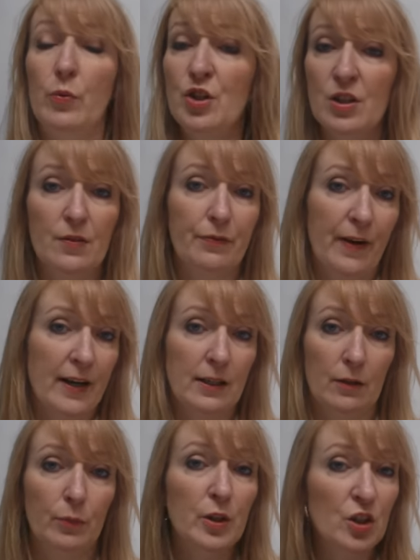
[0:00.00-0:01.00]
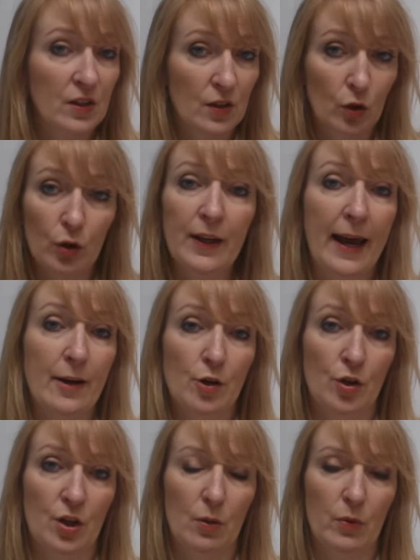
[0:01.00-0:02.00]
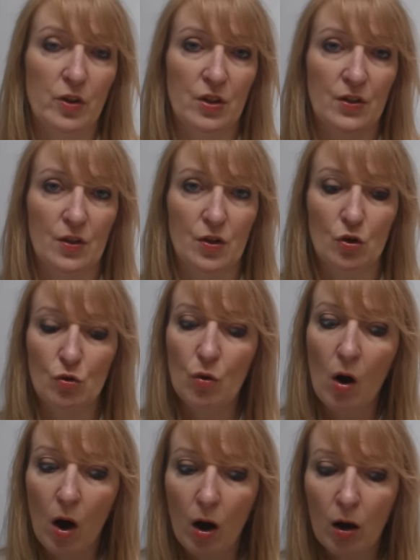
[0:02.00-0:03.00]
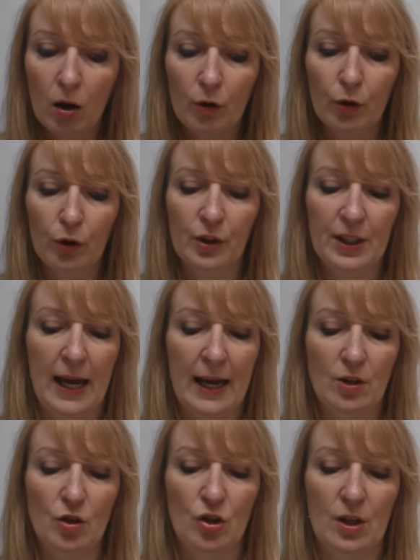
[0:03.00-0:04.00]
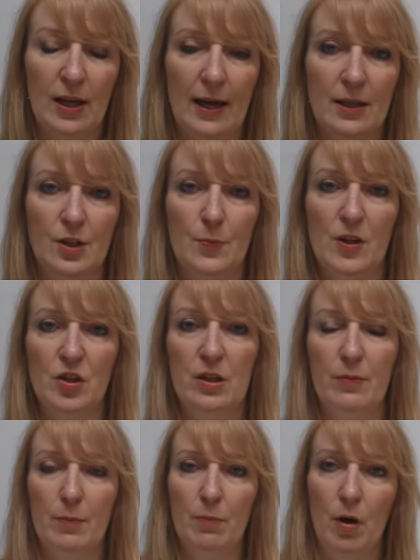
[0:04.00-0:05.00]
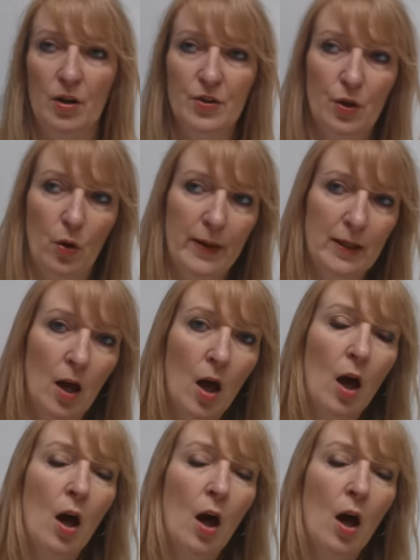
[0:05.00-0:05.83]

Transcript: which is a friend, which is a good energy, which is a strong, good energy, and especially with Mars going